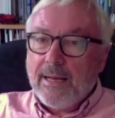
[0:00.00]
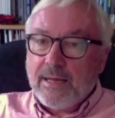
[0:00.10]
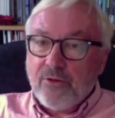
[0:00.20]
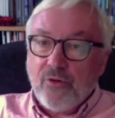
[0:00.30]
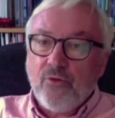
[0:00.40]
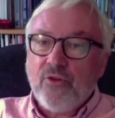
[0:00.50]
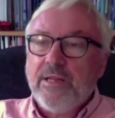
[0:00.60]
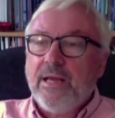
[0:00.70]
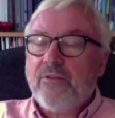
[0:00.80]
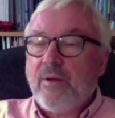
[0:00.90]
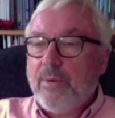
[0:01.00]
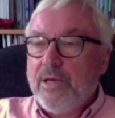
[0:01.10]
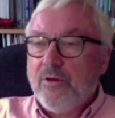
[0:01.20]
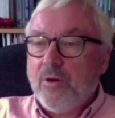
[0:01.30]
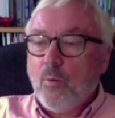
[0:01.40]
and I do see the
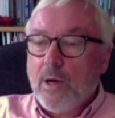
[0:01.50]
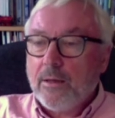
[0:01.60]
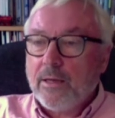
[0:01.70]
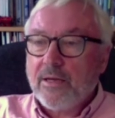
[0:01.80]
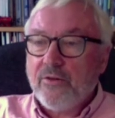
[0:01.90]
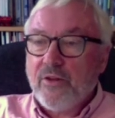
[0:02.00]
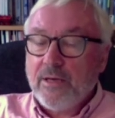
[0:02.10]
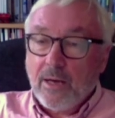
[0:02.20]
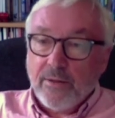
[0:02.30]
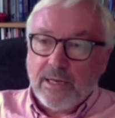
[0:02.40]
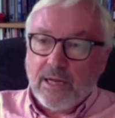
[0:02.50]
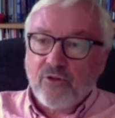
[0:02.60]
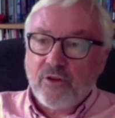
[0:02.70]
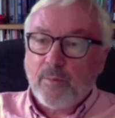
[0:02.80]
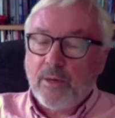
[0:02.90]
SNP doing well, and I can see other
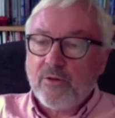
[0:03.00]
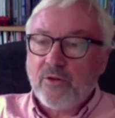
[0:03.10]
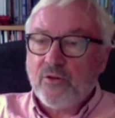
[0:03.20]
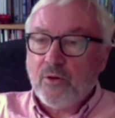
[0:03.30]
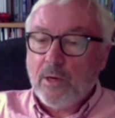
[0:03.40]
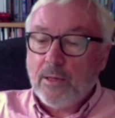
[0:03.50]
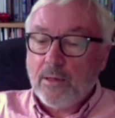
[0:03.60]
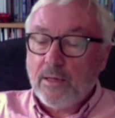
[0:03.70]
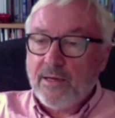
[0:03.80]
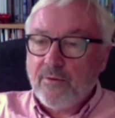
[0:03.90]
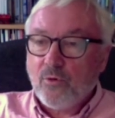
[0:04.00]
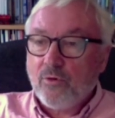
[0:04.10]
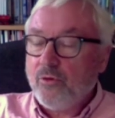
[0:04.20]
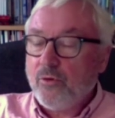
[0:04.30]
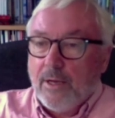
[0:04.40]
nationalist parties doing well, and
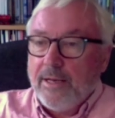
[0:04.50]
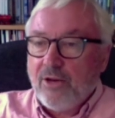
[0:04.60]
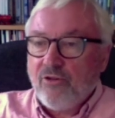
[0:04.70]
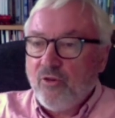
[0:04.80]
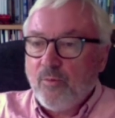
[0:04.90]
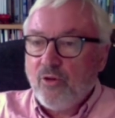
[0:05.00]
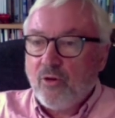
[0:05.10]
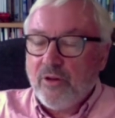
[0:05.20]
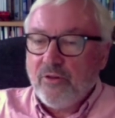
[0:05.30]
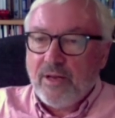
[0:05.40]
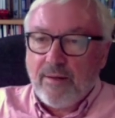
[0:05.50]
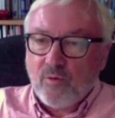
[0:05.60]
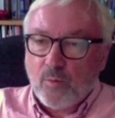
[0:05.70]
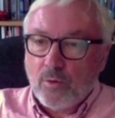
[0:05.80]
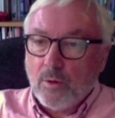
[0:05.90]
therefore a nationalist majority is
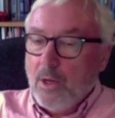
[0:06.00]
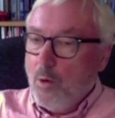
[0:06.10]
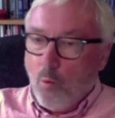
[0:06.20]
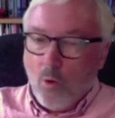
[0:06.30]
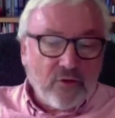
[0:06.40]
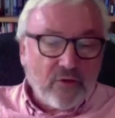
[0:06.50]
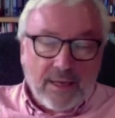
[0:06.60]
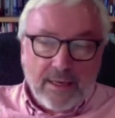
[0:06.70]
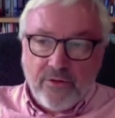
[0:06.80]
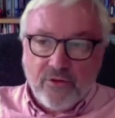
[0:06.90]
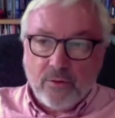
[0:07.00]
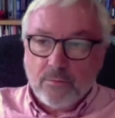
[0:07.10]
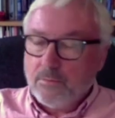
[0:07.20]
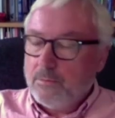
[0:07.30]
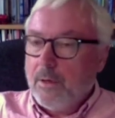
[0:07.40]
inevitable. What does that lead to?
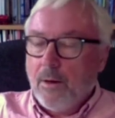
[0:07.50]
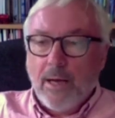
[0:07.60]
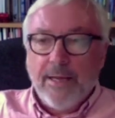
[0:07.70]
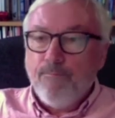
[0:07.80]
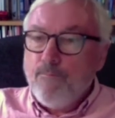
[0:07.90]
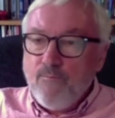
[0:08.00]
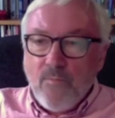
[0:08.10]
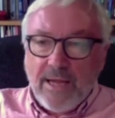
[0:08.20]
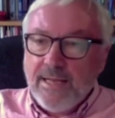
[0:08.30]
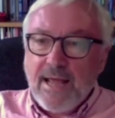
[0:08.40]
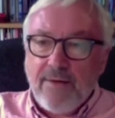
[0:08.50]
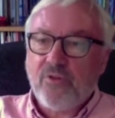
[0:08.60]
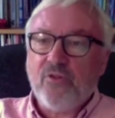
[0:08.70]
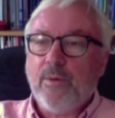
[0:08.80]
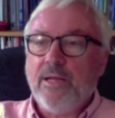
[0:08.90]

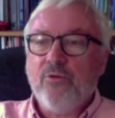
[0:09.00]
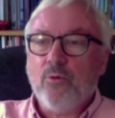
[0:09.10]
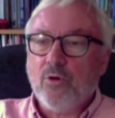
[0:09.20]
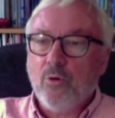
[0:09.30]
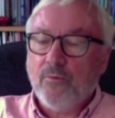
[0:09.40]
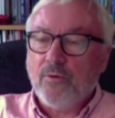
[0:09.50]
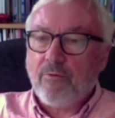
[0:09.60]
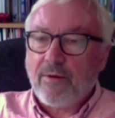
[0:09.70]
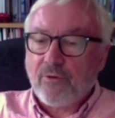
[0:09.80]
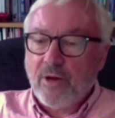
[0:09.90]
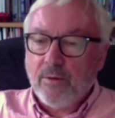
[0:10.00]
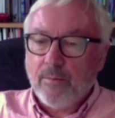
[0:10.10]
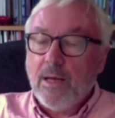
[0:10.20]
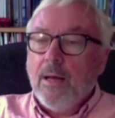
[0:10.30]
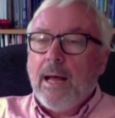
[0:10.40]
Inevitably to a call for a
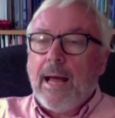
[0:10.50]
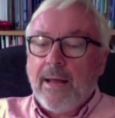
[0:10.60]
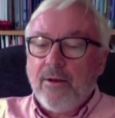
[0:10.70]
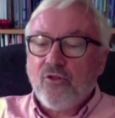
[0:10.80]
referendum and a